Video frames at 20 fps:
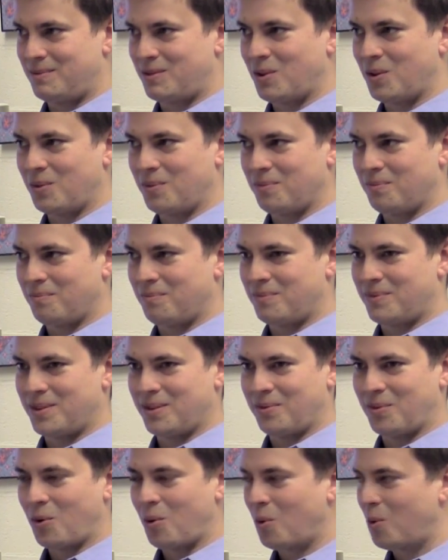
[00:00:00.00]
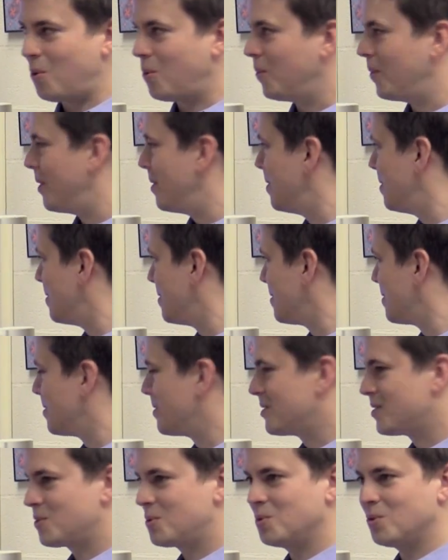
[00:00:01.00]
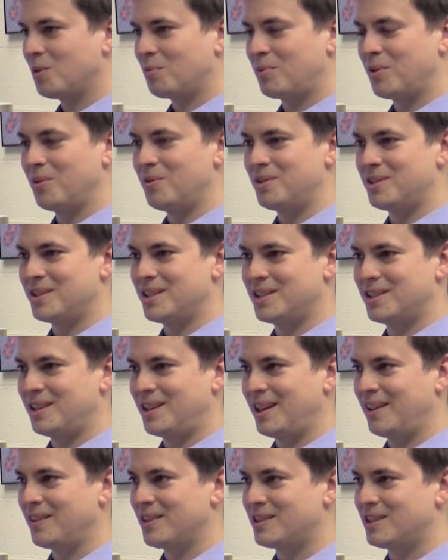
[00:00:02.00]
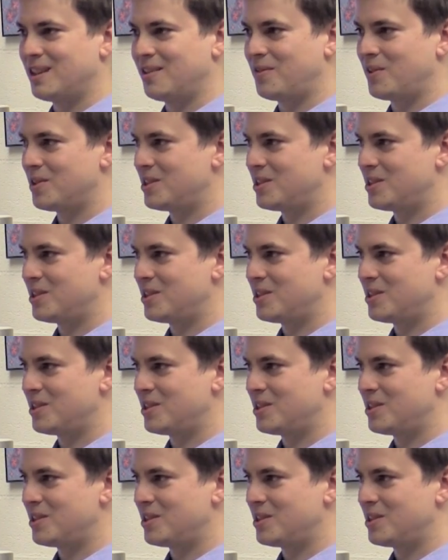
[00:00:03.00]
the old school approach to studying this stuff.